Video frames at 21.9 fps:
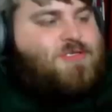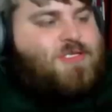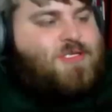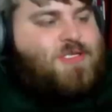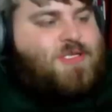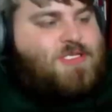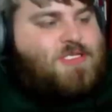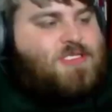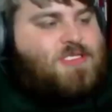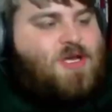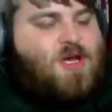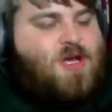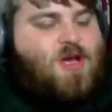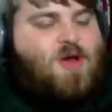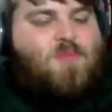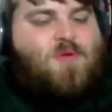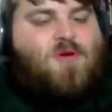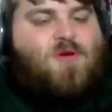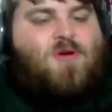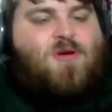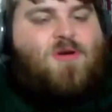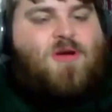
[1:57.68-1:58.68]
close to the
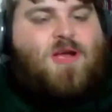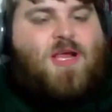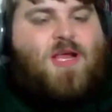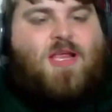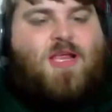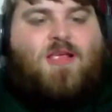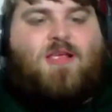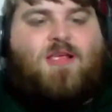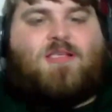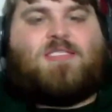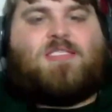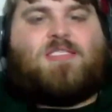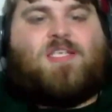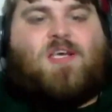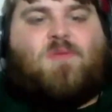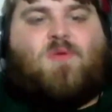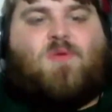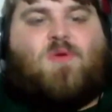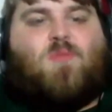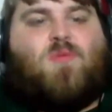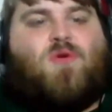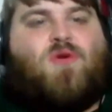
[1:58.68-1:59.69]
summer and
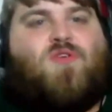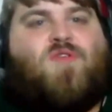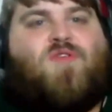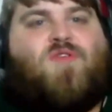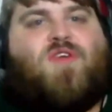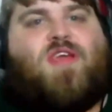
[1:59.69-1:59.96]
summer